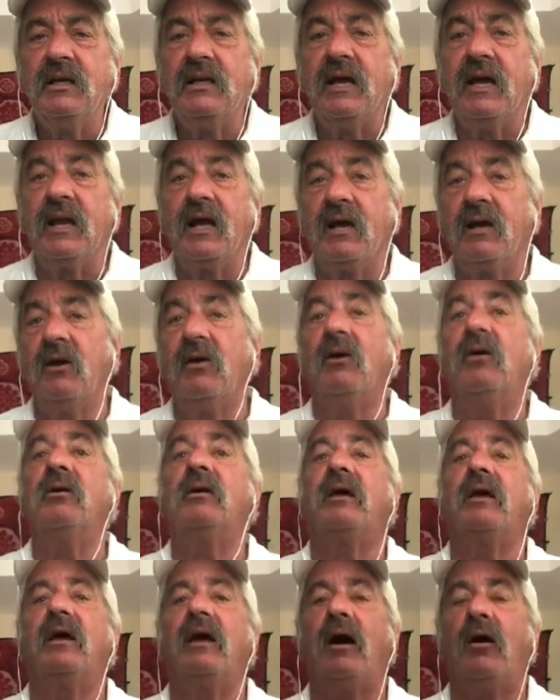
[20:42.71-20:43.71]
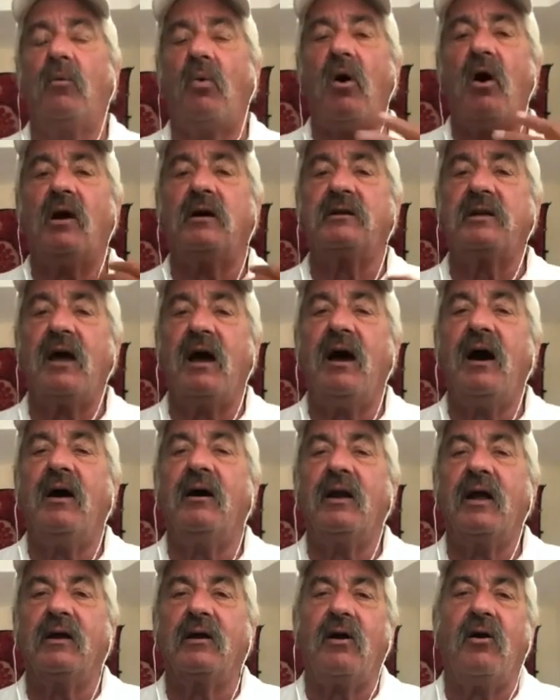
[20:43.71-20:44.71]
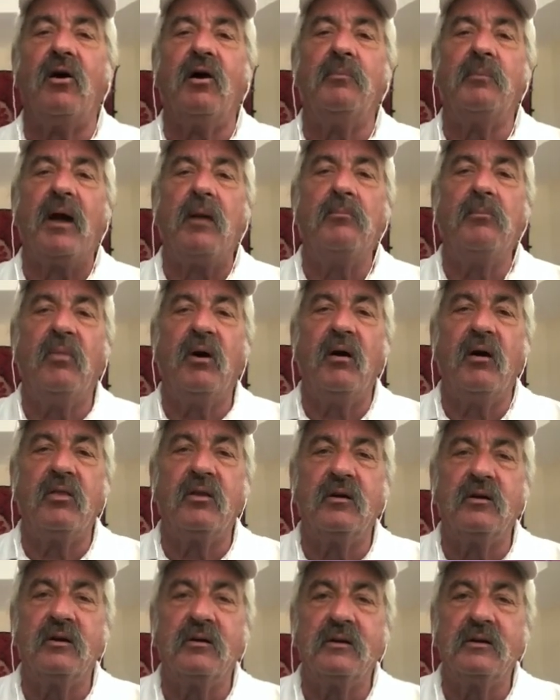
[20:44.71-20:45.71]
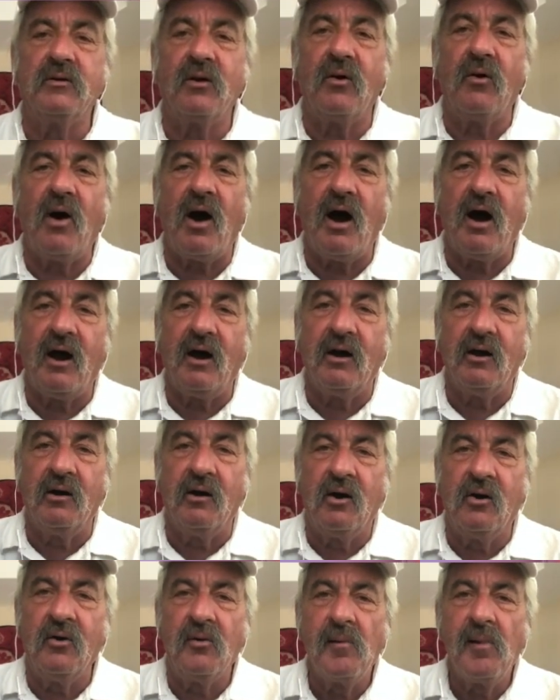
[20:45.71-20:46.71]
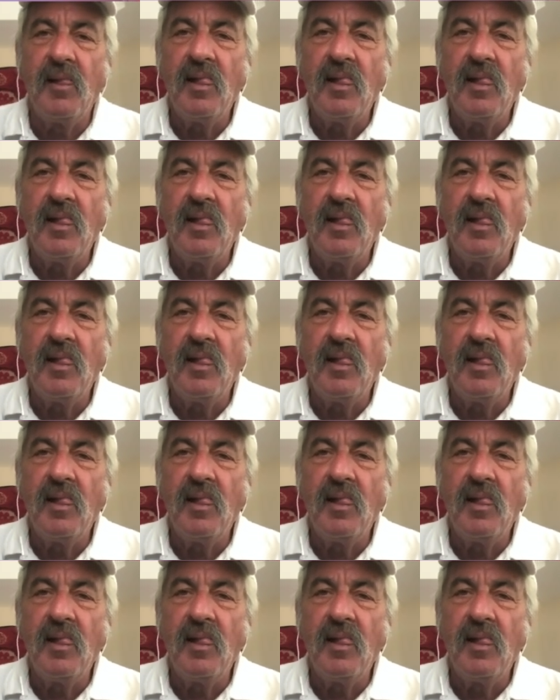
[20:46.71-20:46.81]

And I go, okay. I walked out. I called my mother in Ohio.